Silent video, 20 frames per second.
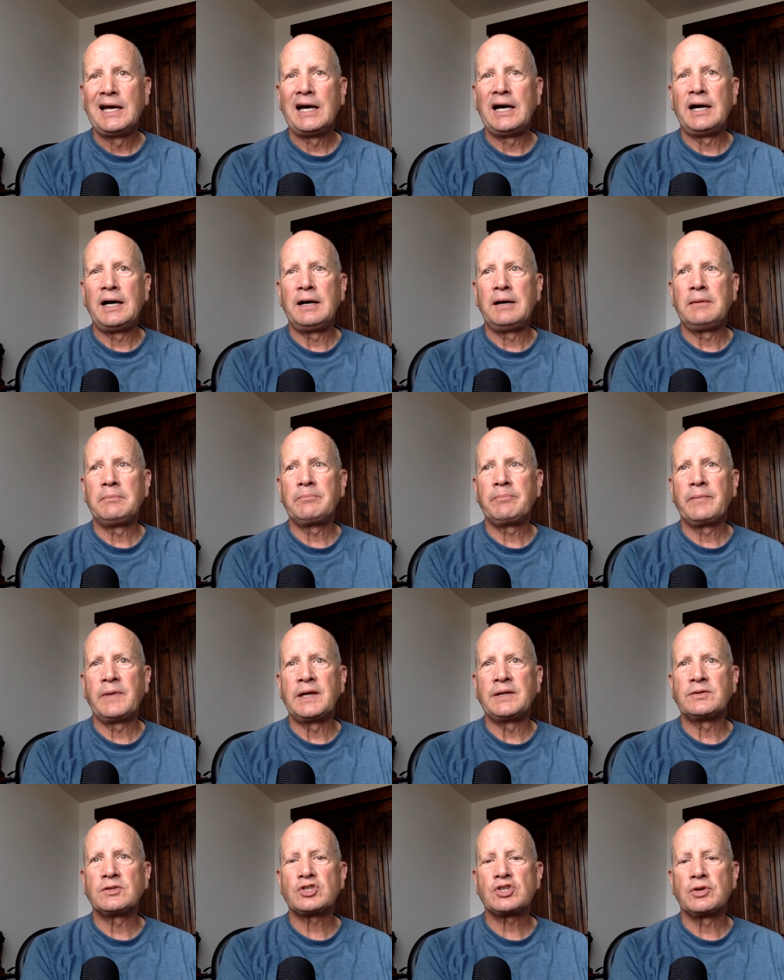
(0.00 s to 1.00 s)
um,
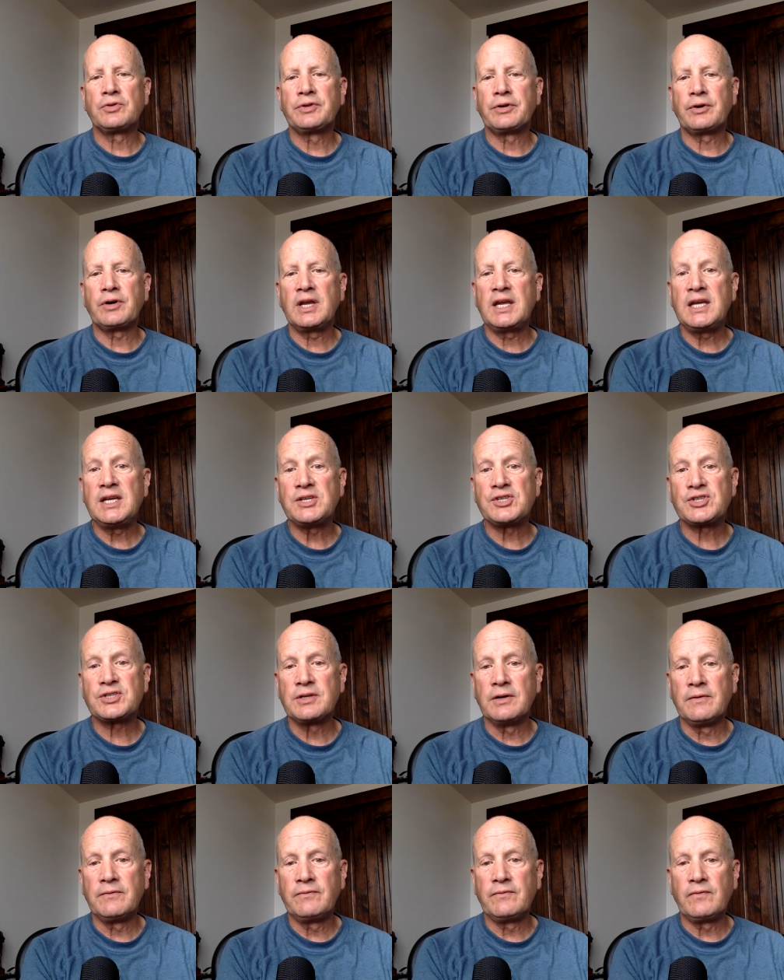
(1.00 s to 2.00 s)
and so they're east
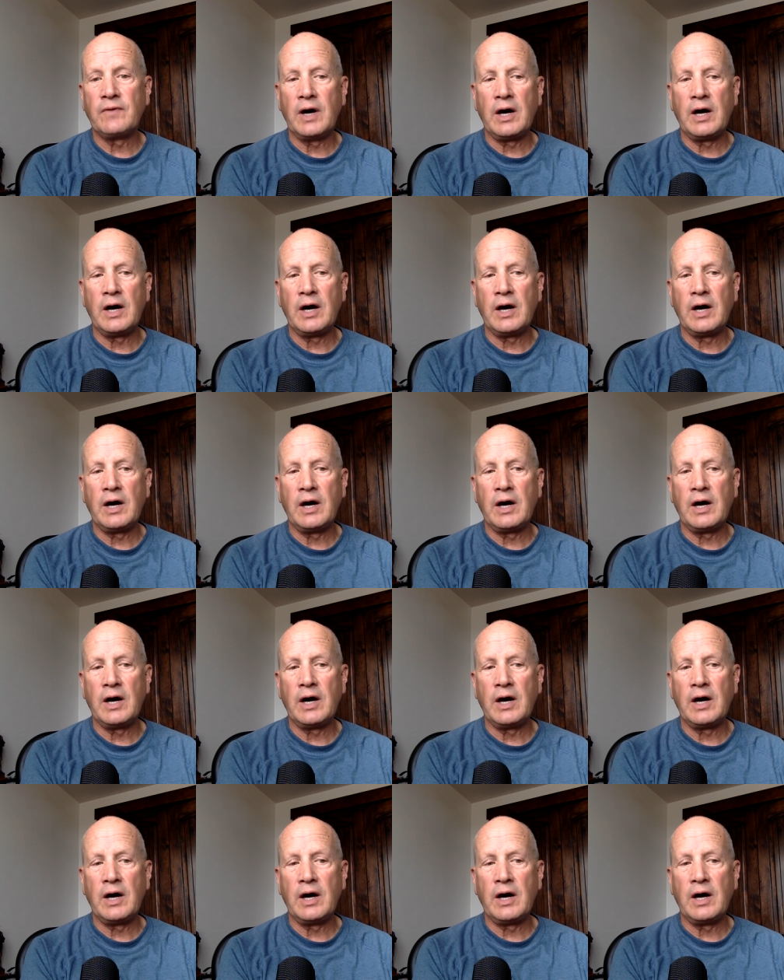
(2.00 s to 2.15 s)
of,